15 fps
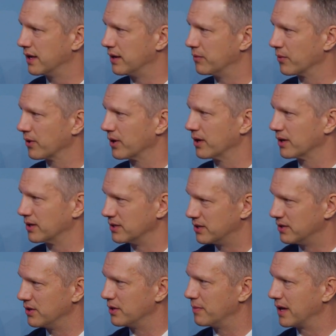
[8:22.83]
and we're going to
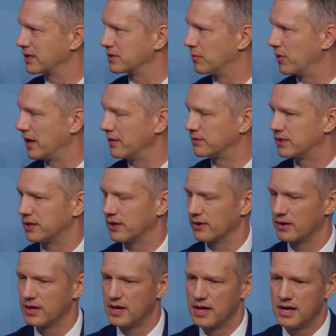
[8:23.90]
continue to make some waves
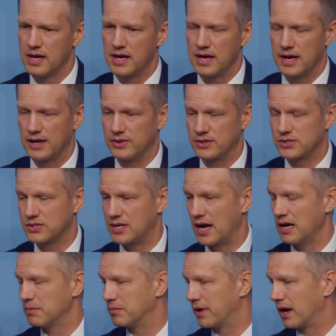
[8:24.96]
here in the
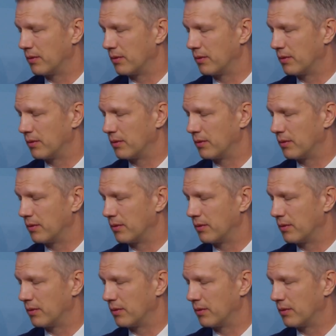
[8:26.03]
state.